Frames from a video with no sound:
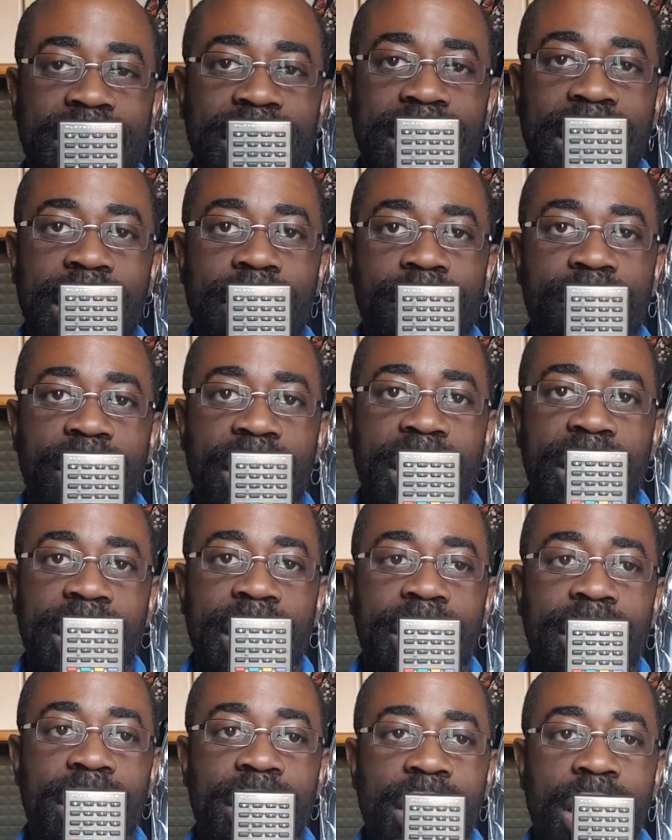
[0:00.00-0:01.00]
and everything,
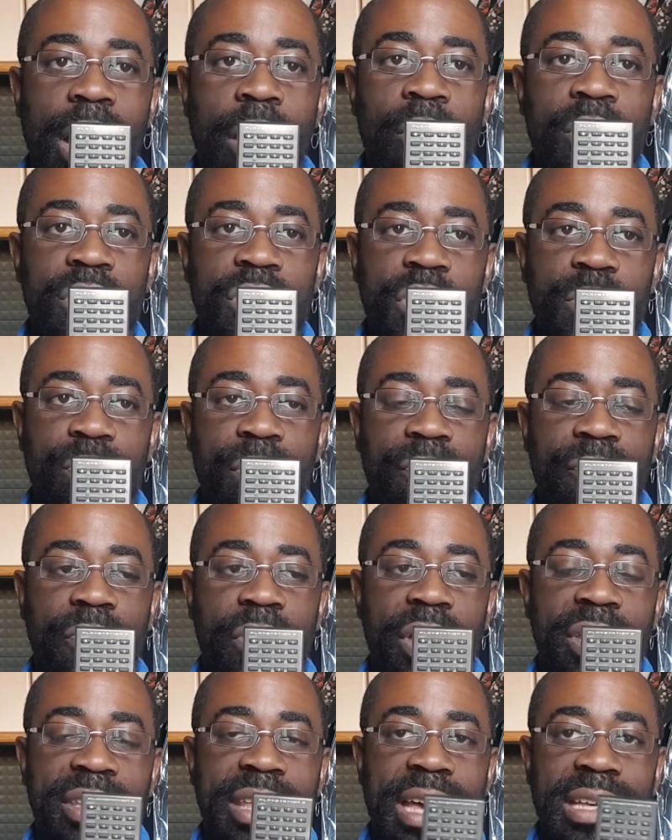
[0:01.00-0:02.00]
I always just
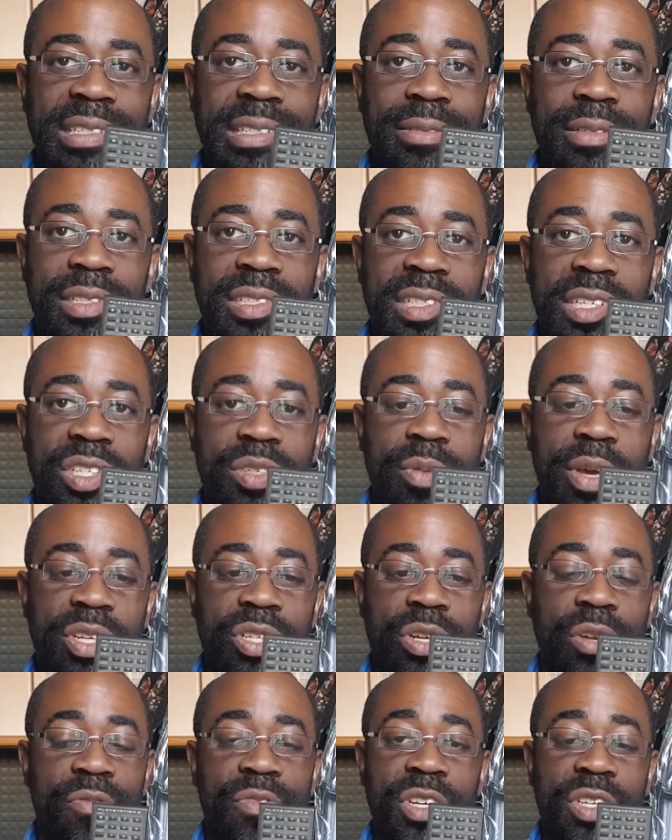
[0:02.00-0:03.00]
preferred that
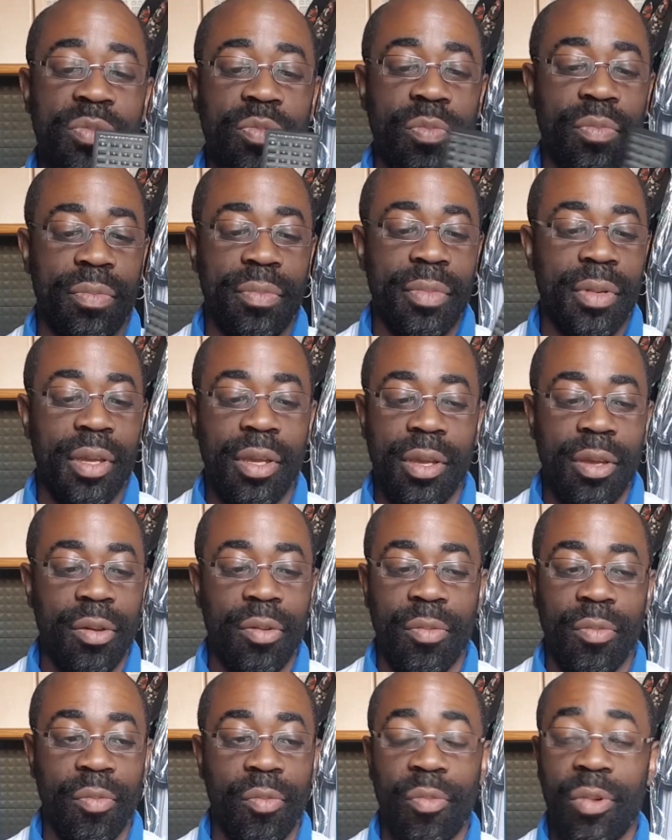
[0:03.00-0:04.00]
situation of just
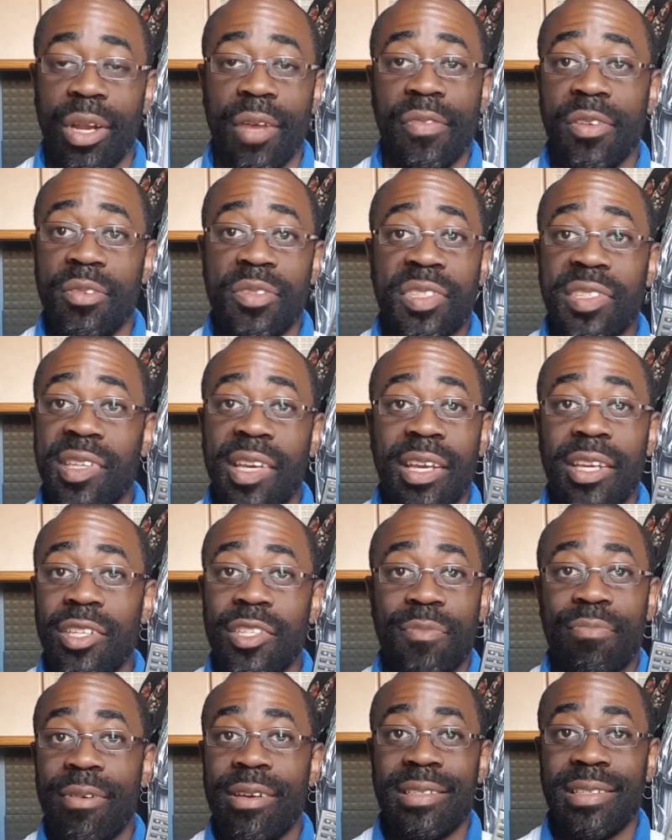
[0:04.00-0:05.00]
whatever you see,
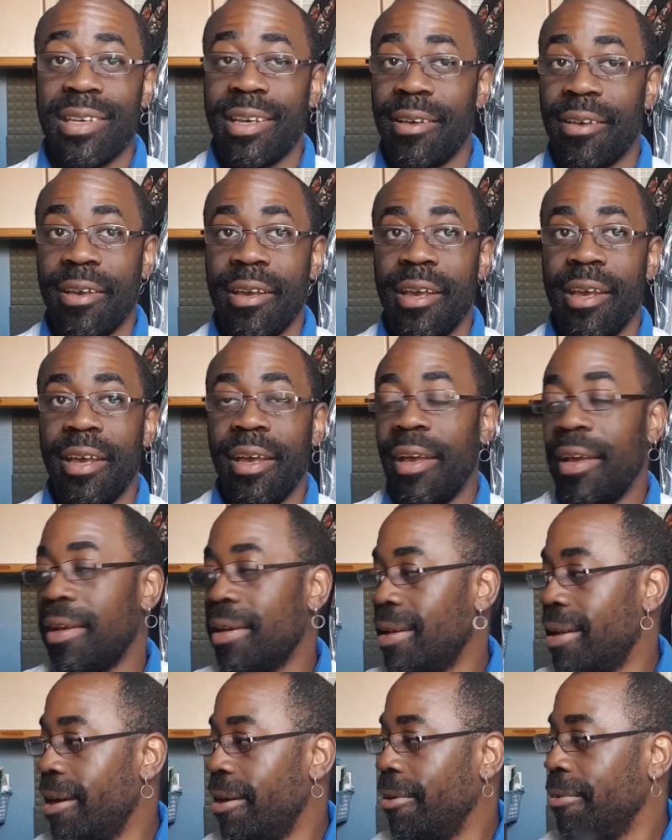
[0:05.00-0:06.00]
just press it.
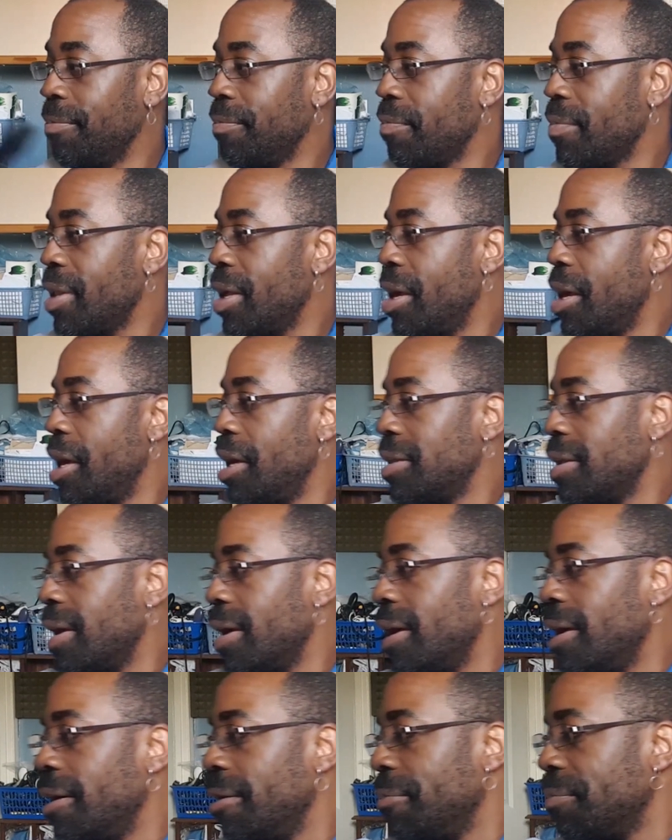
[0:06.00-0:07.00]
You know,
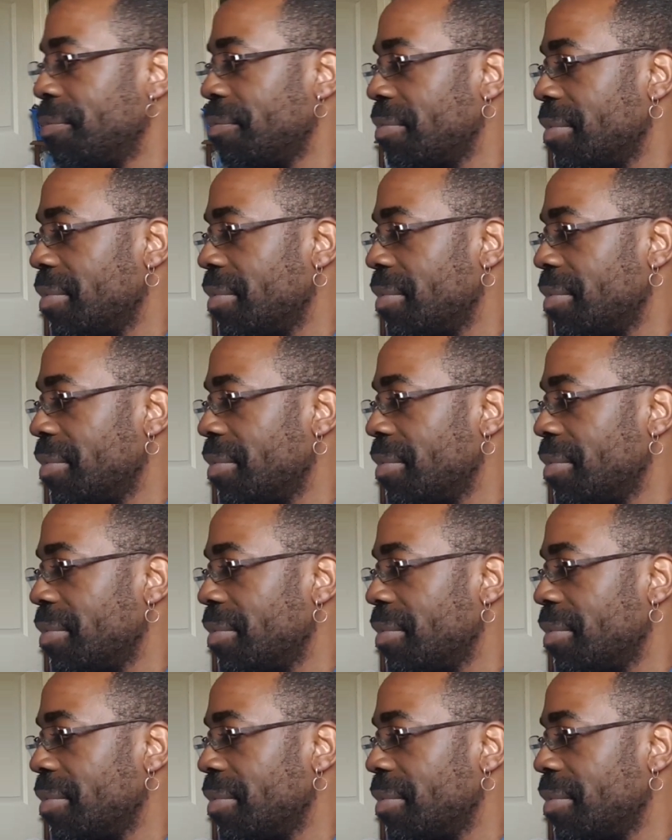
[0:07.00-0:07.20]
the